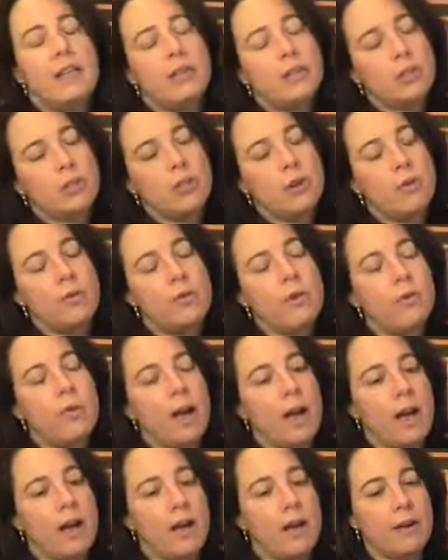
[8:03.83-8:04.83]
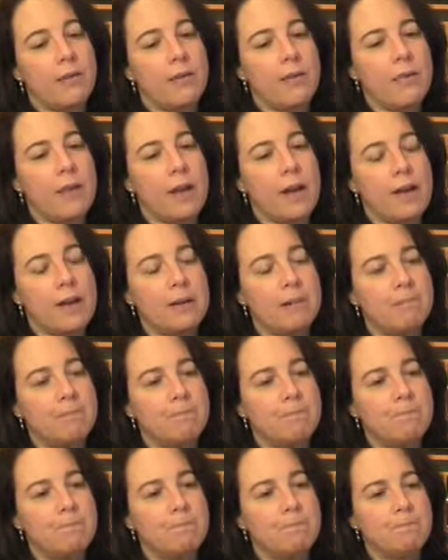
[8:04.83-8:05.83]
So you have,
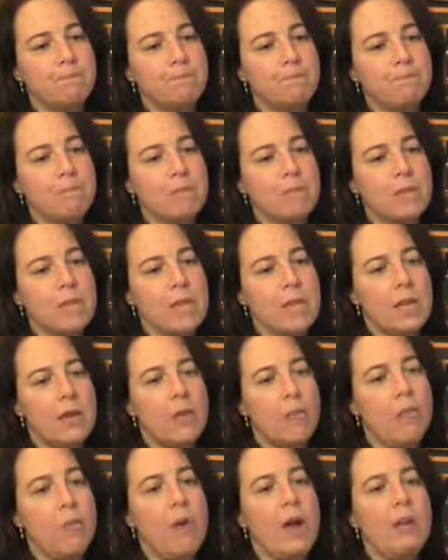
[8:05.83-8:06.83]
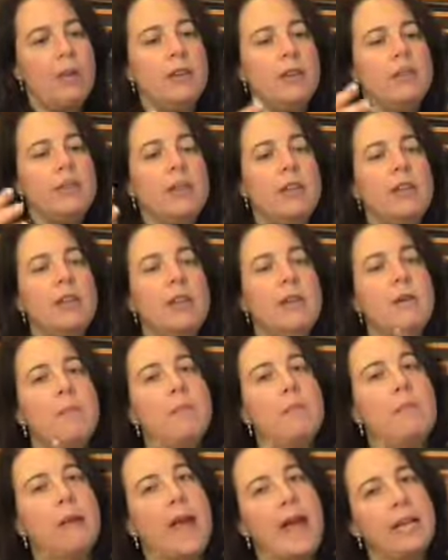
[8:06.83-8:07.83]
when you're in a
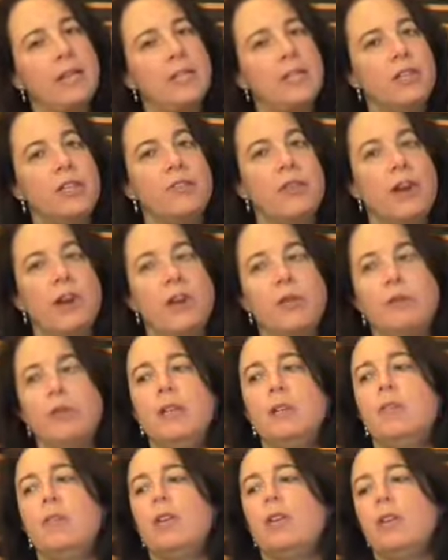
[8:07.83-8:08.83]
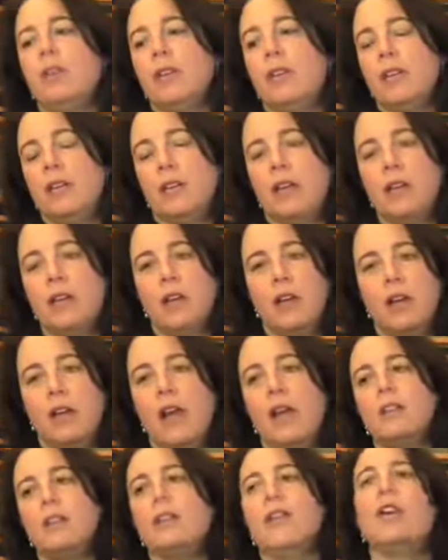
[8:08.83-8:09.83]
batch environment, and when you're in a,
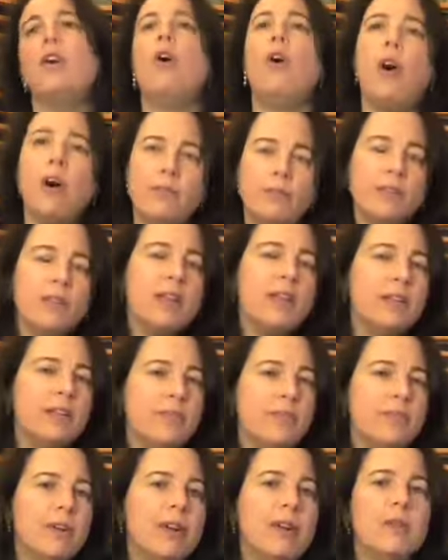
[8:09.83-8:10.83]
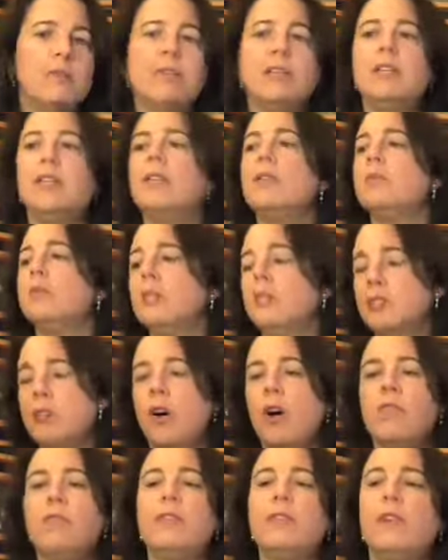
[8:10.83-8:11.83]
I'll say, offline environment, in other words,
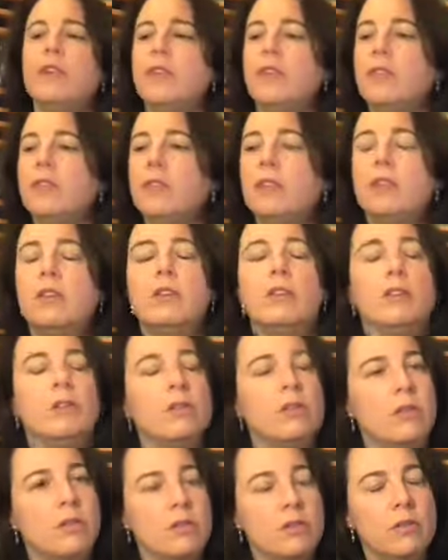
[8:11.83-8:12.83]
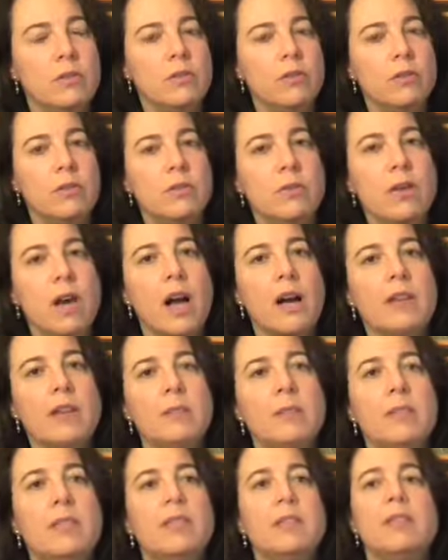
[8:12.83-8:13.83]
offline of the true
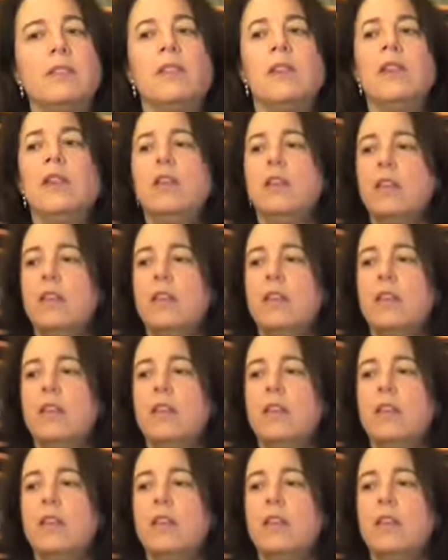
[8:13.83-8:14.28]
documents,